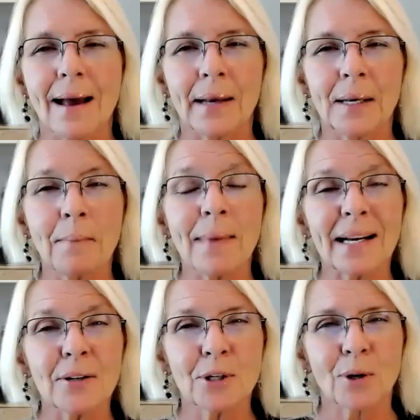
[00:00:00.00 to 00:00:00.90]
and then
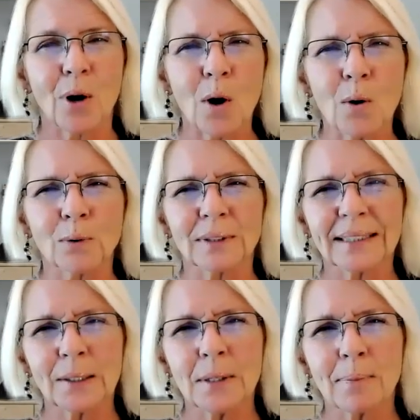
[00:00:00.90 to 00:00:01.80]
make it your own.
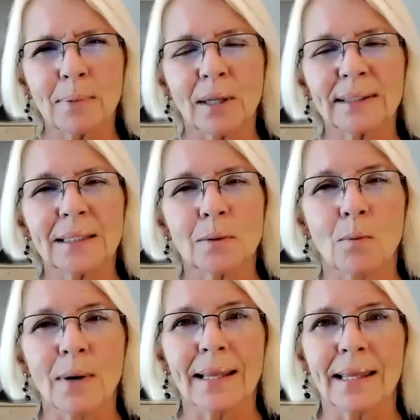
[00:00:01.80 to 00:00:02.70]
So you process
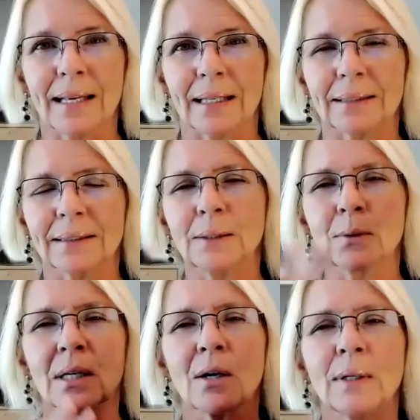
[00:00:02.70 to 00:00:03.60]
with it. You
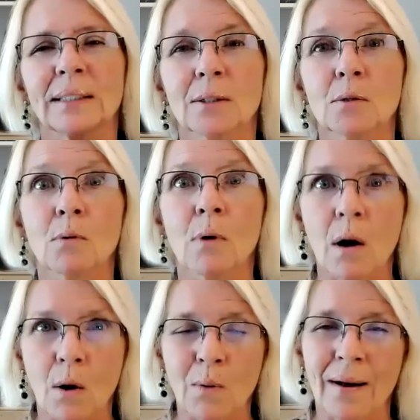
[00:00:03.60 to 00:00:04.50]
are going to
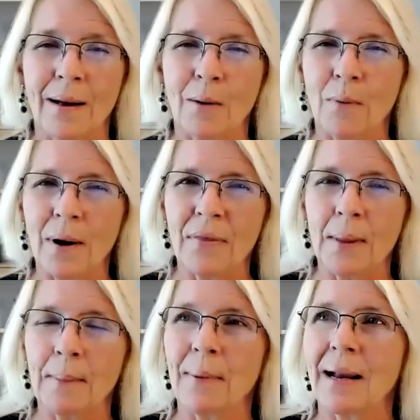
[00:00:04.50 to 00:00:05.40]
grow with
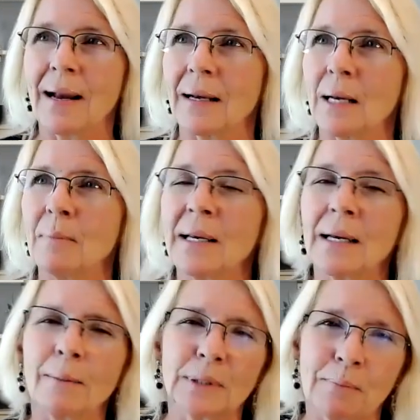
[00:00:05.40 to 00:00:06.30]
the pain. It
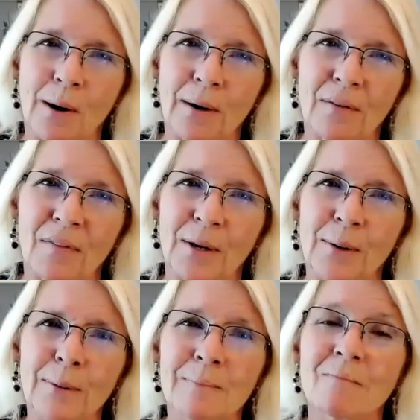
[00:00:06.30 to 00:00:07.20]
becomes part of
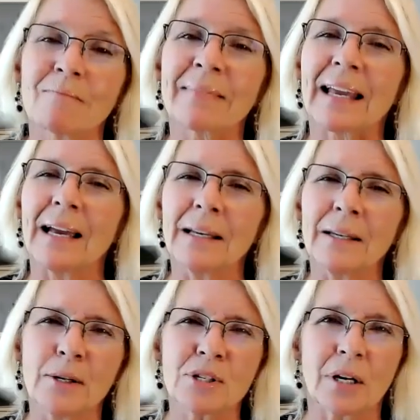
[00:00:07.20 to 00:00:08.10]
you, and
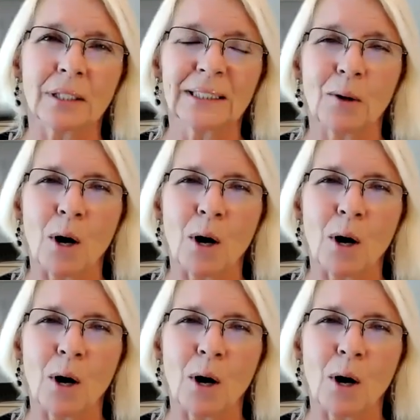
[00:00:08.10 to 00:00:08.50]
you start to